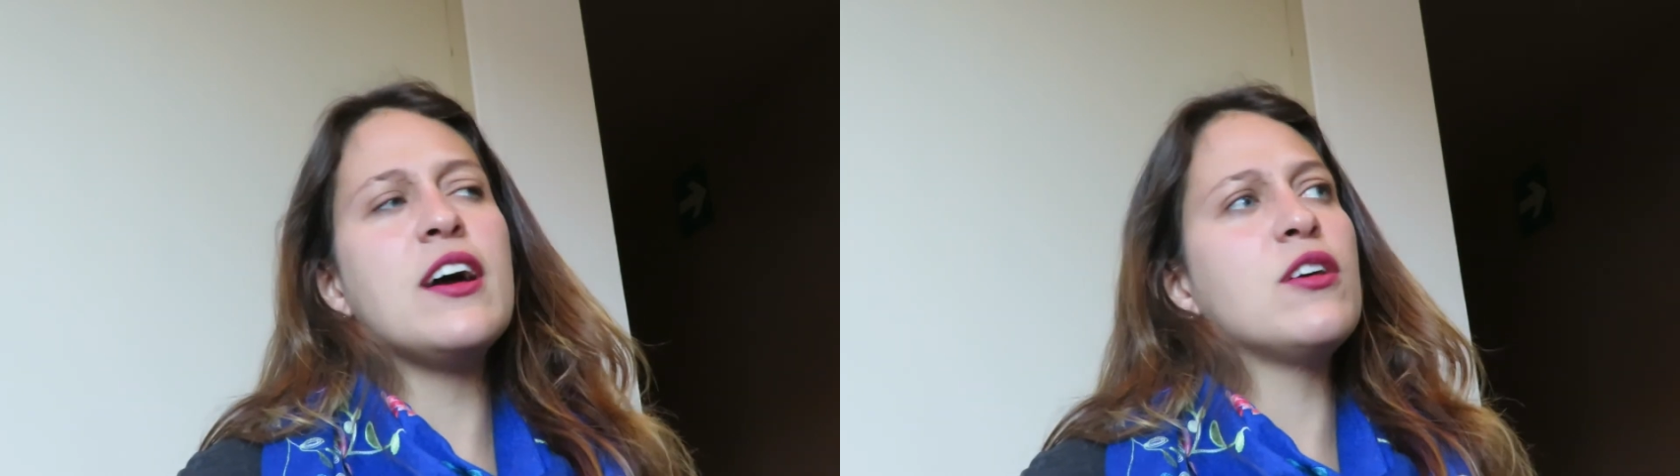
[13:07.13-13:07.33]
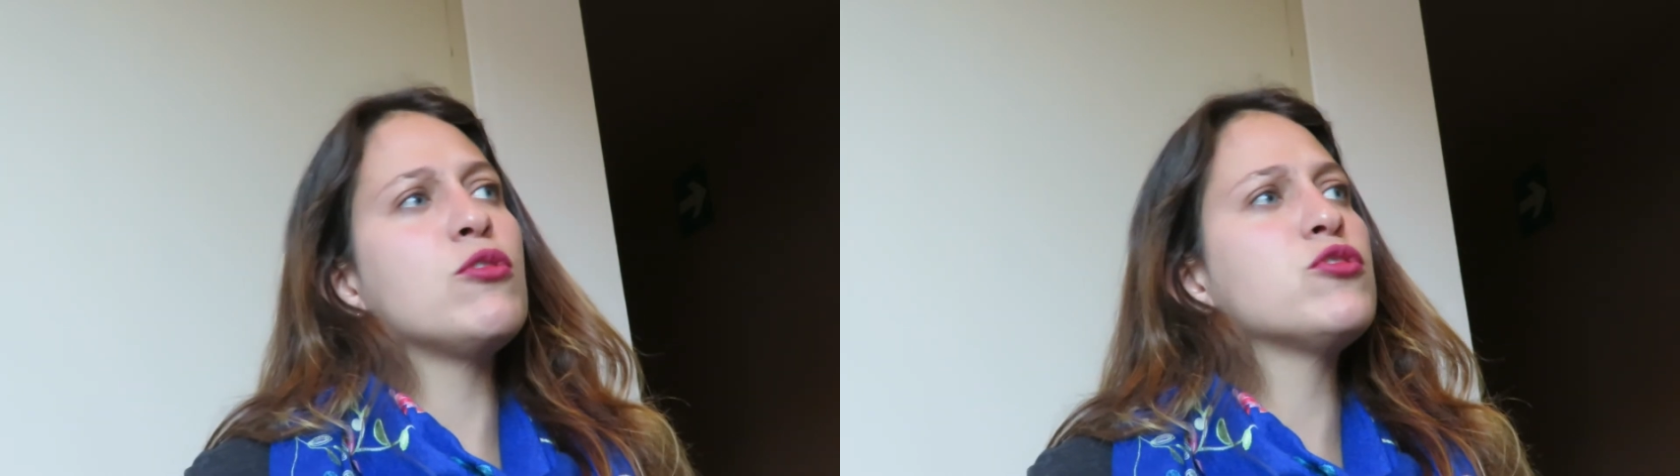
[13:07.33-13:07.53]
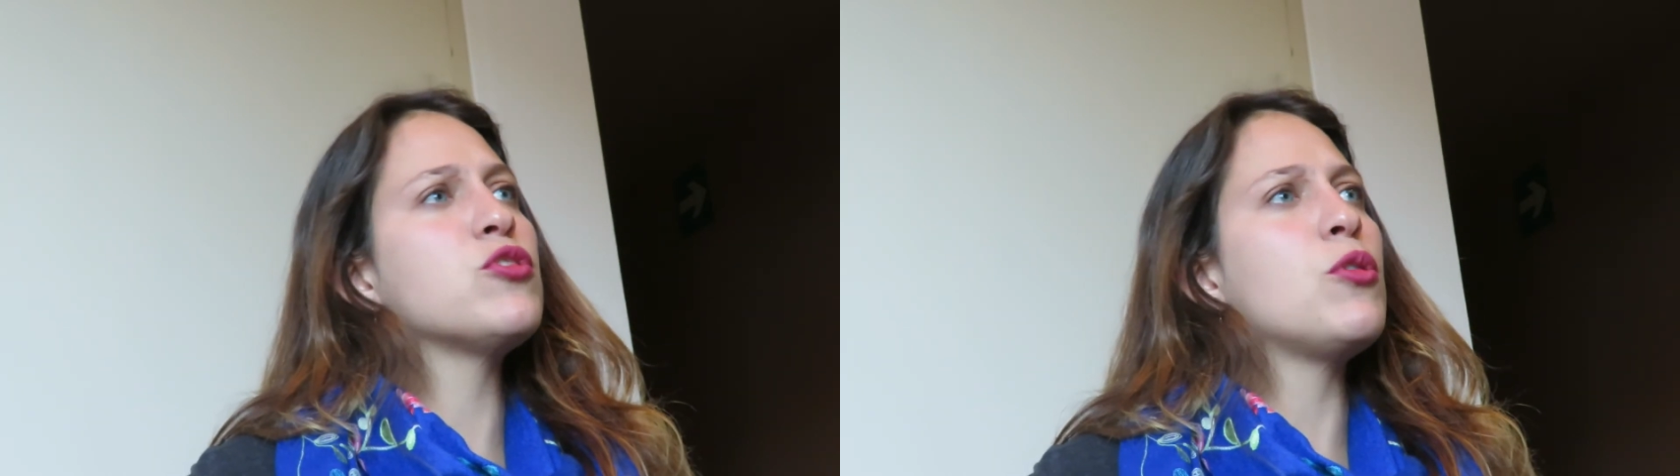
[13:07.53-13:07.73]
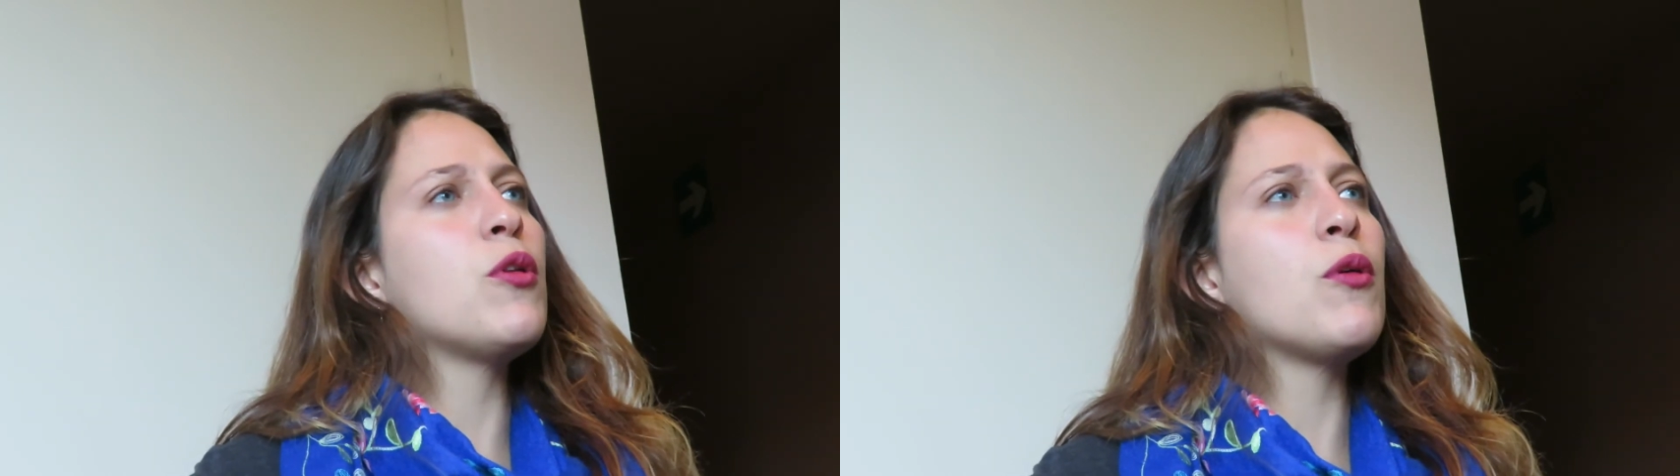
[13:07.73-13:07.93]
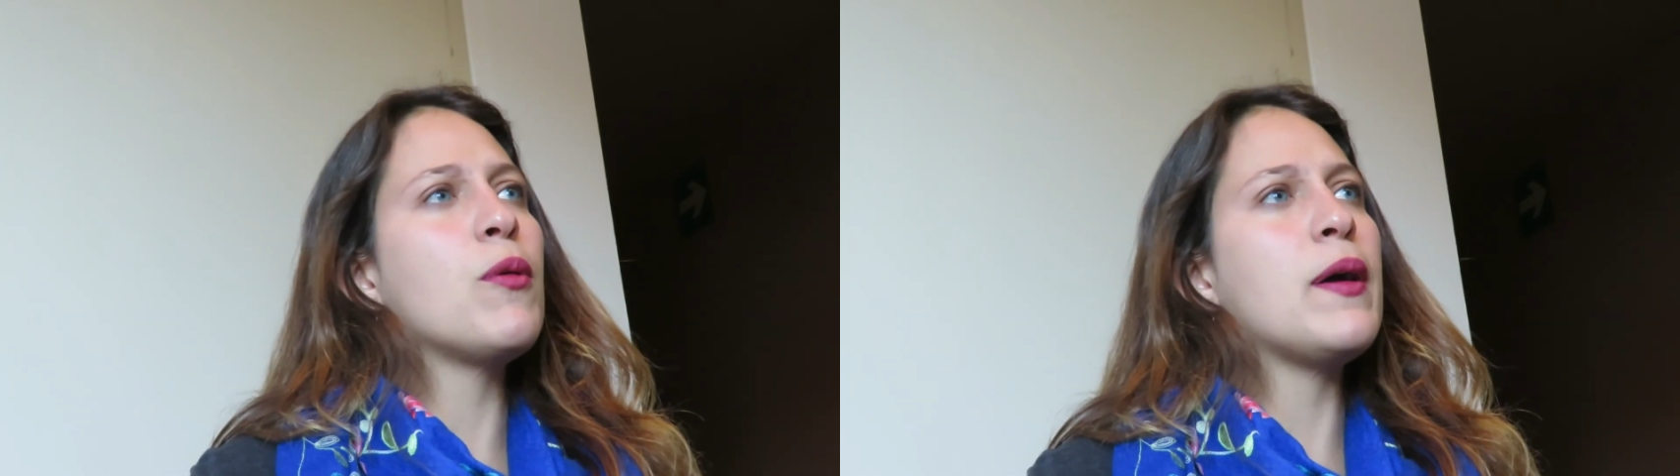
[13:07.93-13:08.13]

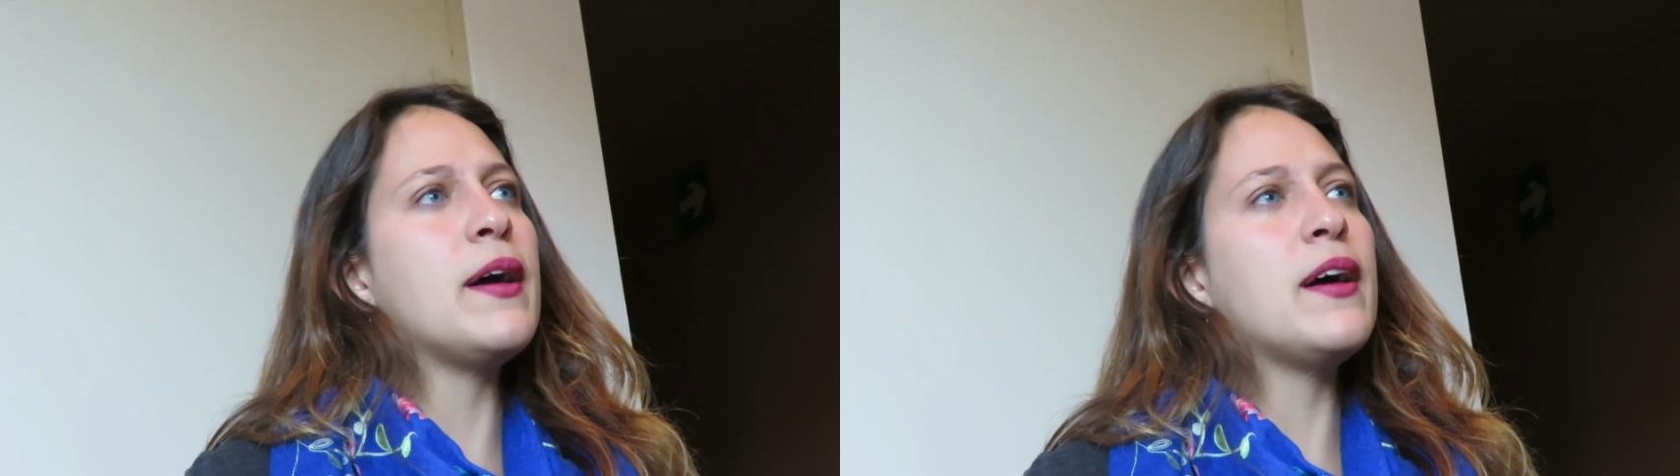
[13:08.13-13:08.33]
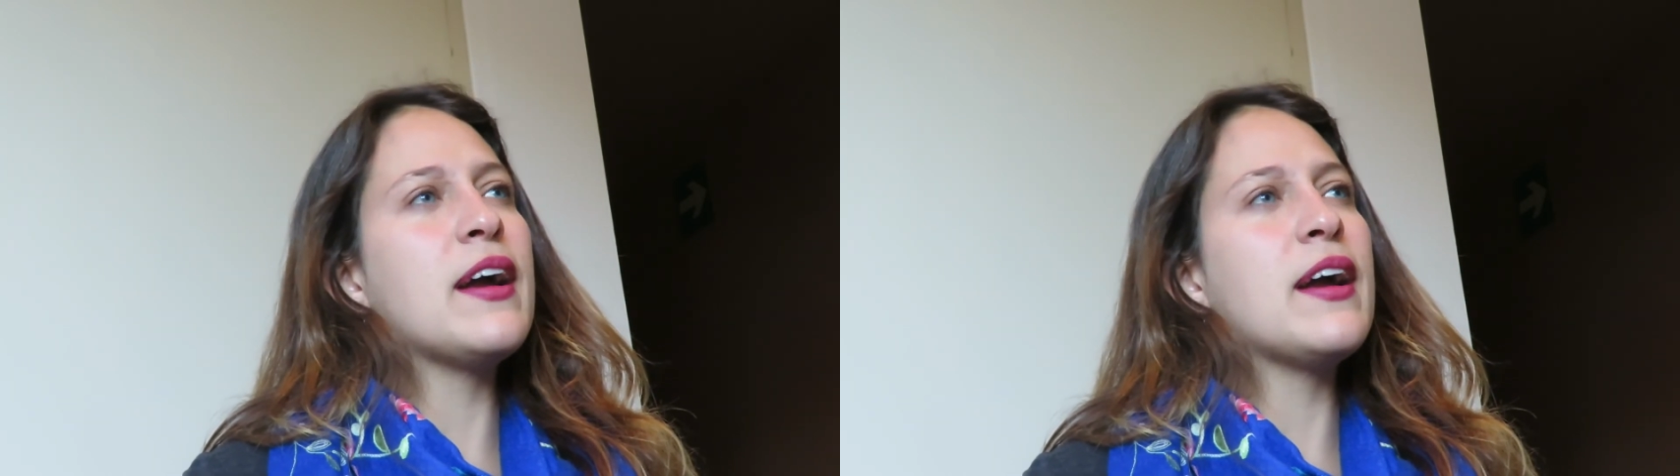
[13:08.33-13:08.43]
also